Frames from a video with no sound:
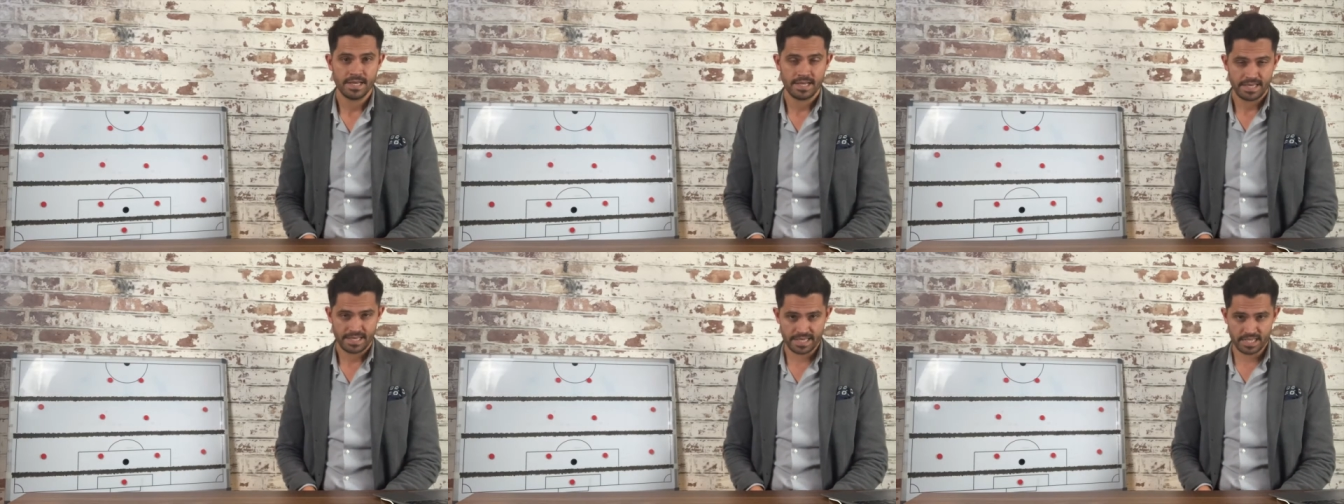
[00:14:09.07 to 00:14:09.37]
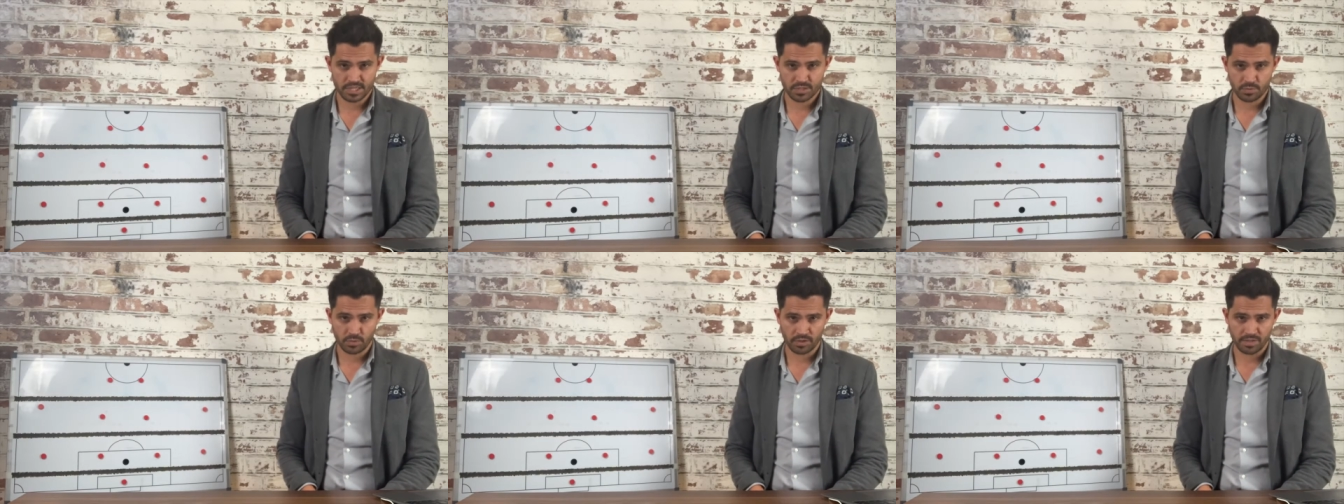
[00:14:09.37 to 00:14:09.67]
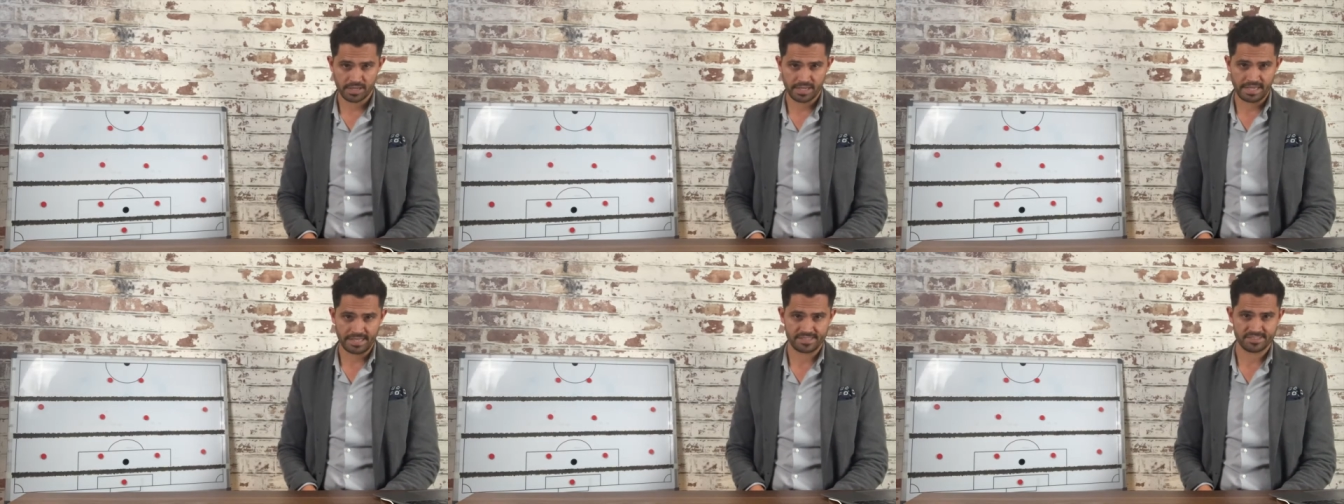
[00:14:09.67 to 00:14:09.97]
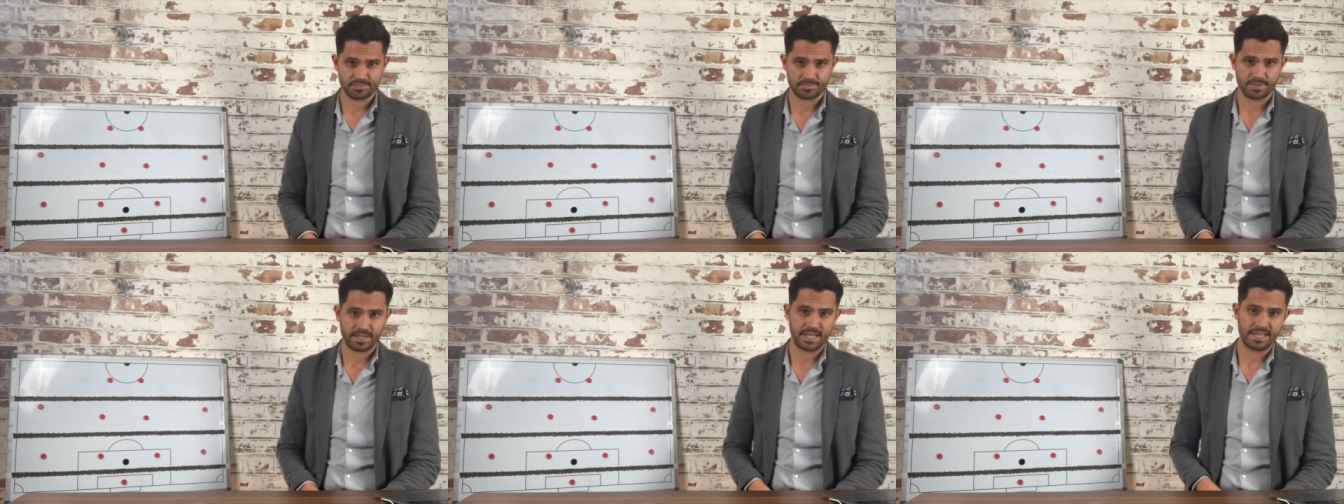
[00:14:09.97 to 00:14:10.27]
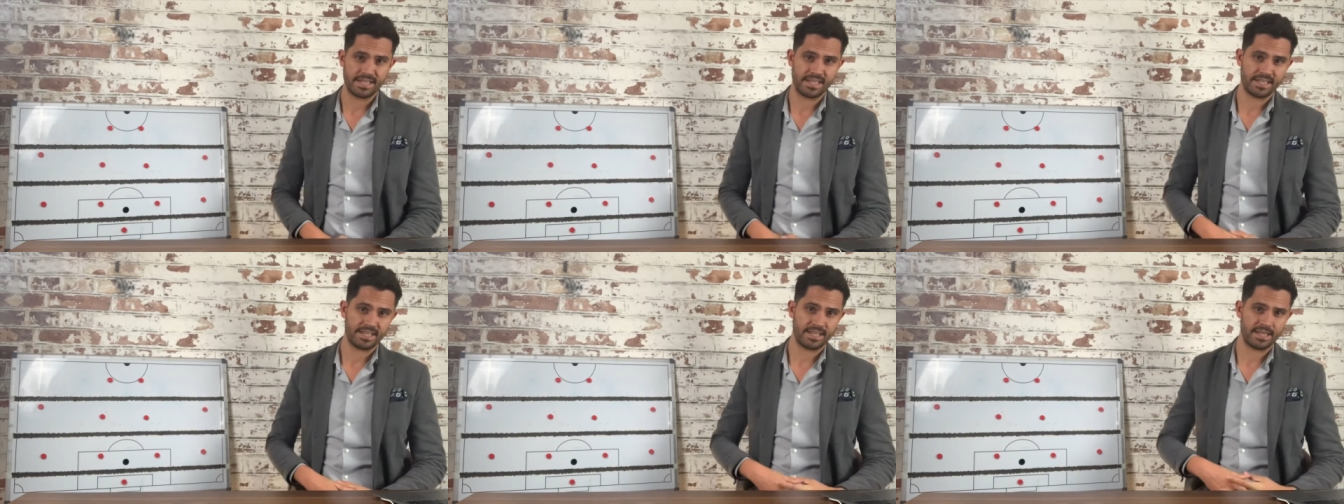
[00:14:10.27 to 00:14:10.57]
each one
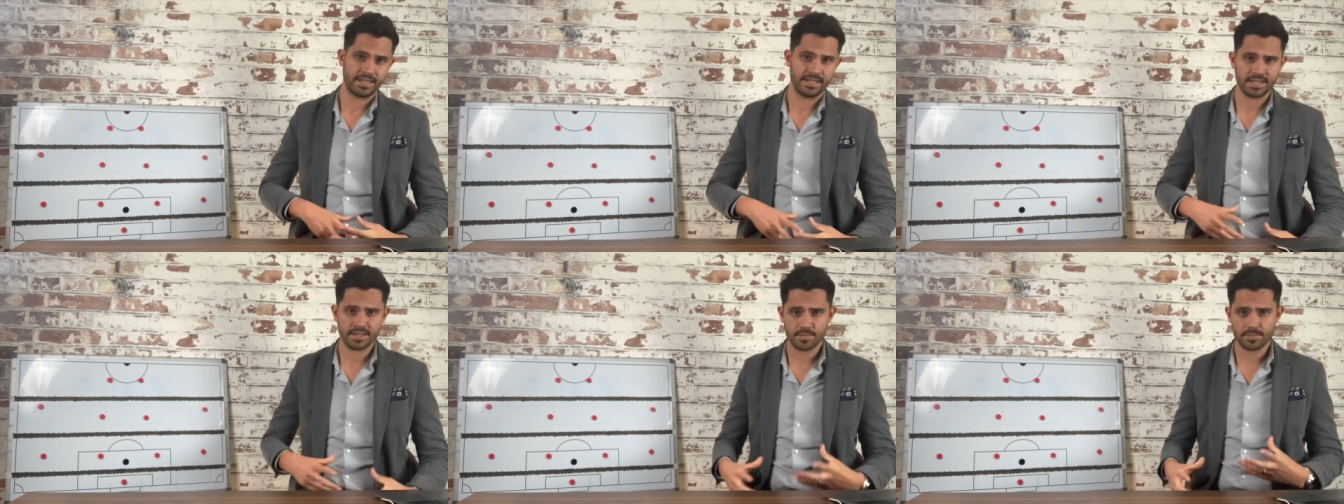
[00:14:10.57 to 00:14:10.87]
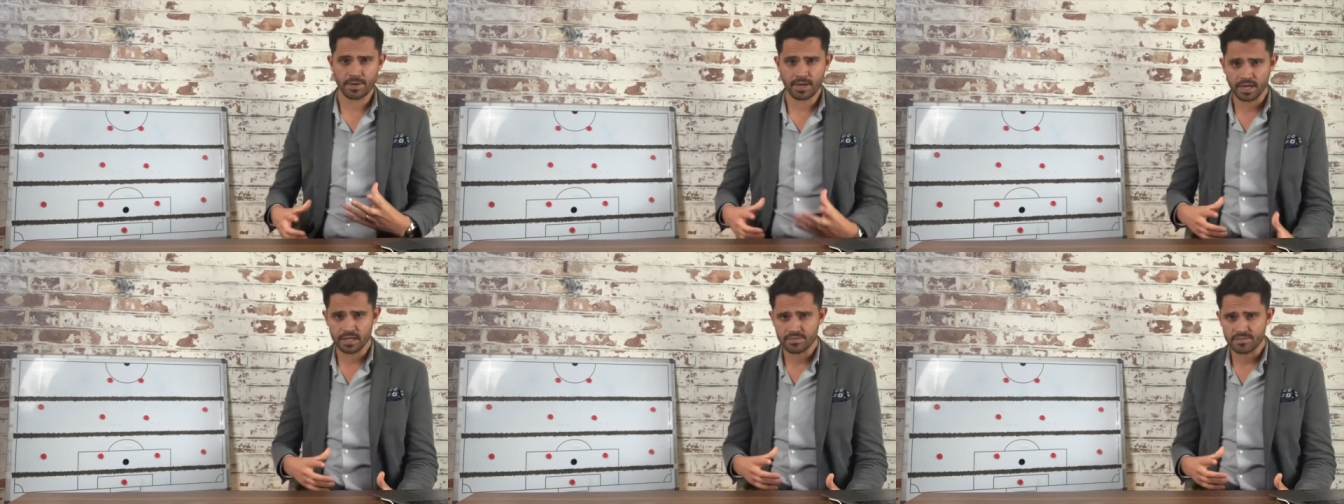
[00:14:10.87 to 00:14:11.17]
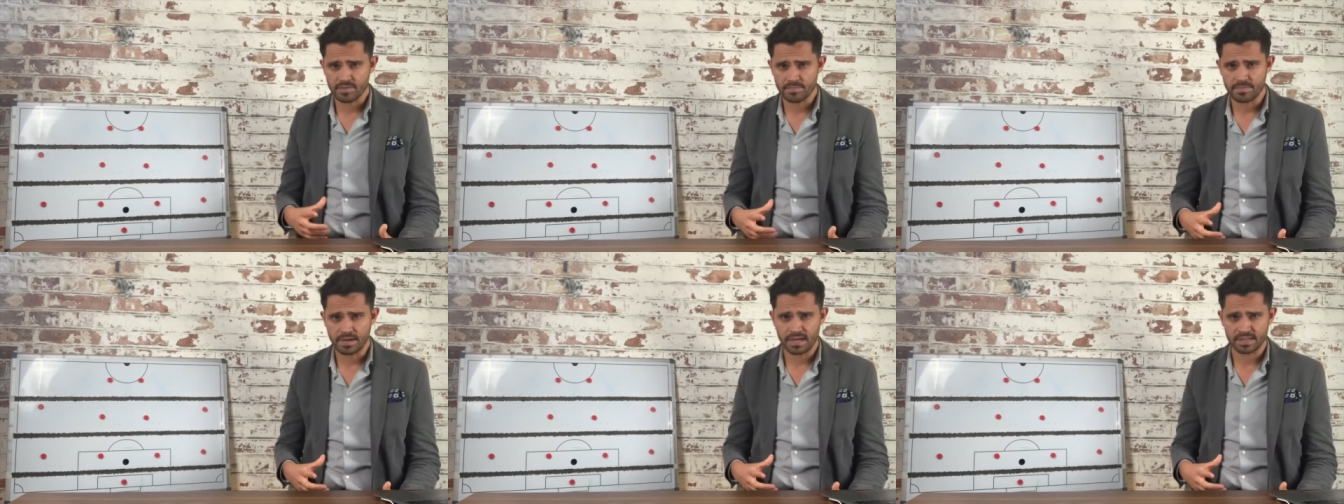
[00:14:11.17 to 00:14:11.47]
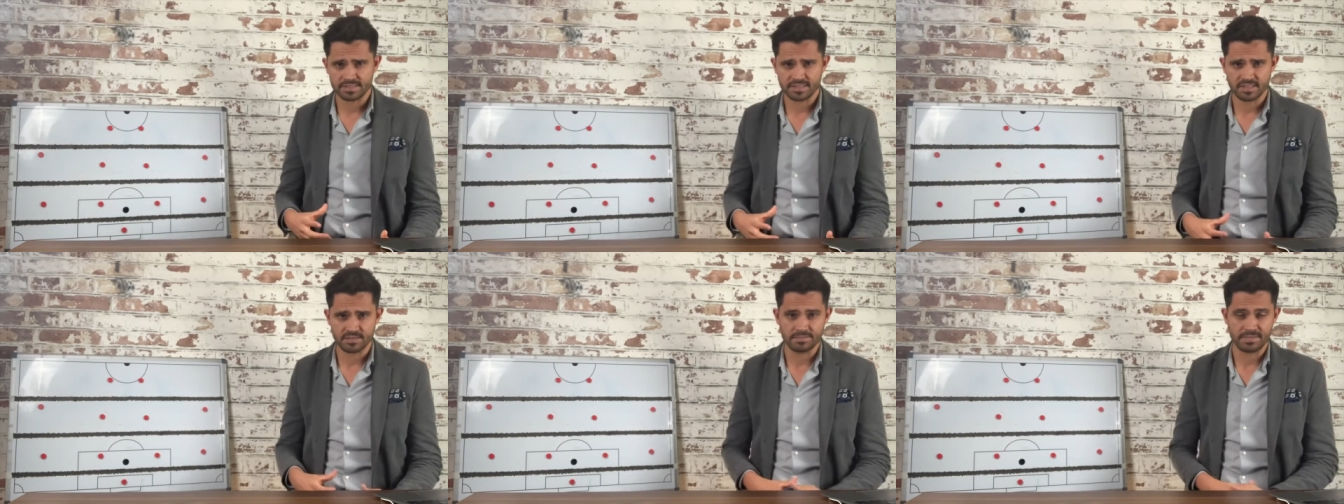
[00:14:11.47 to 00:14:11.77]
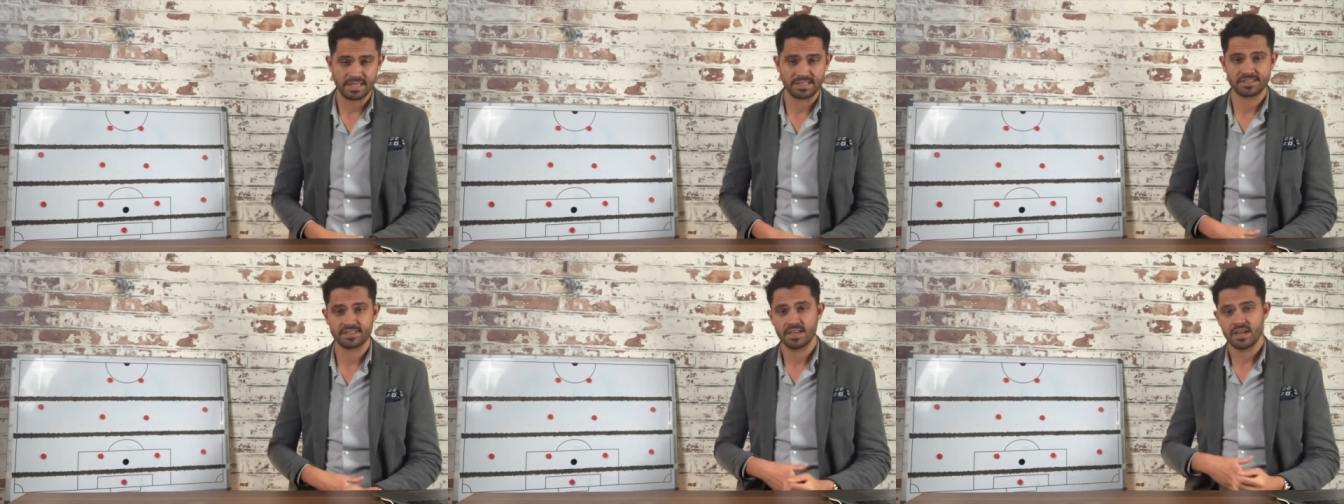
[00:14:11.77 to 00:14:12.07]
explaining another part of the marketing
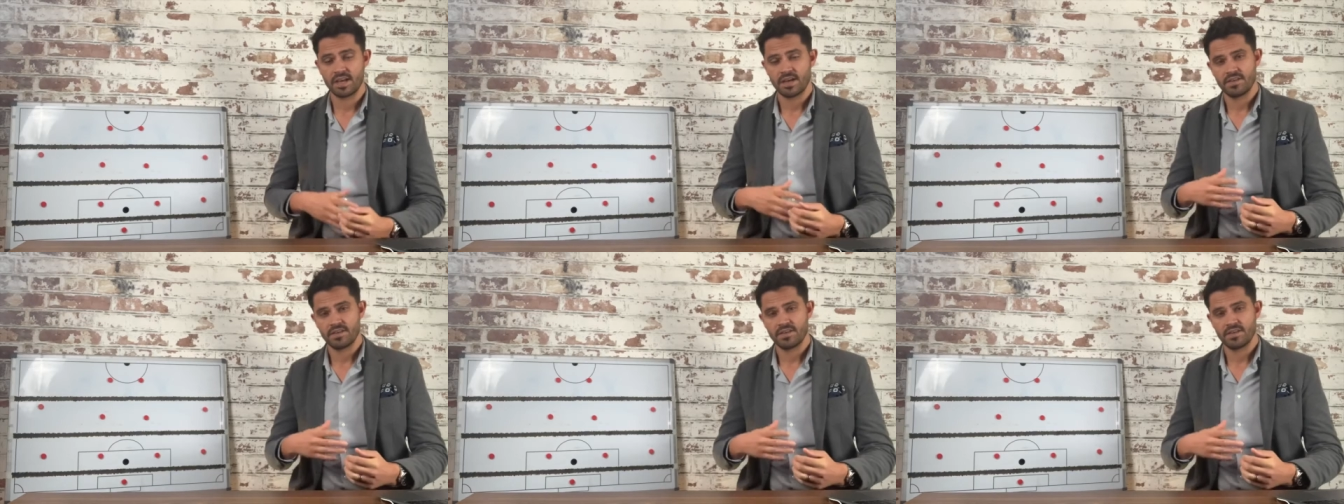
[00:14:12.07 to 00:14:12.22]
mix